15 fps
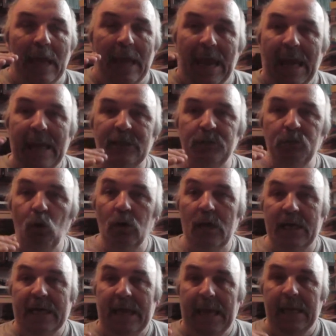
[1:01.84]
acts more
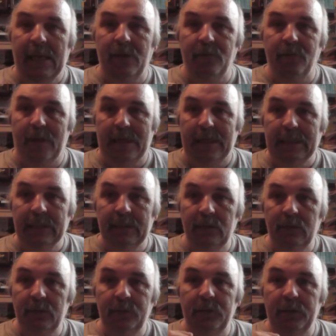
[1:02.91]
like end grain
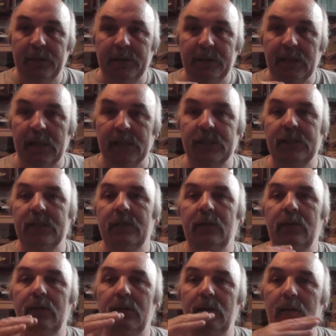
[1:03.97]
than it does
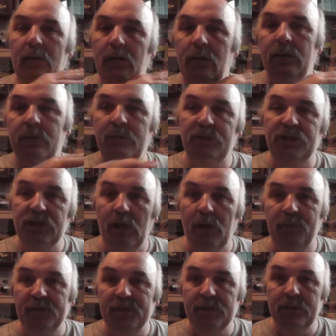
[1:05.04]
the
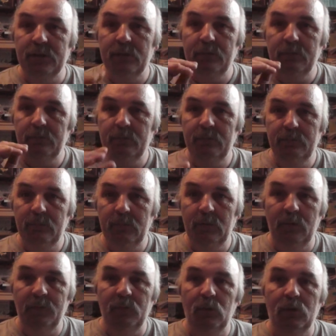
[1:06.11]
surface
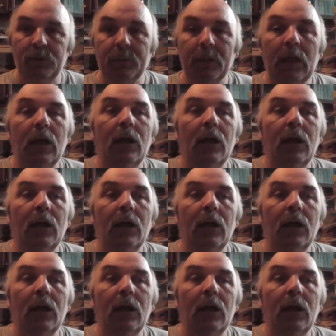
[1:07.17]
of the wood.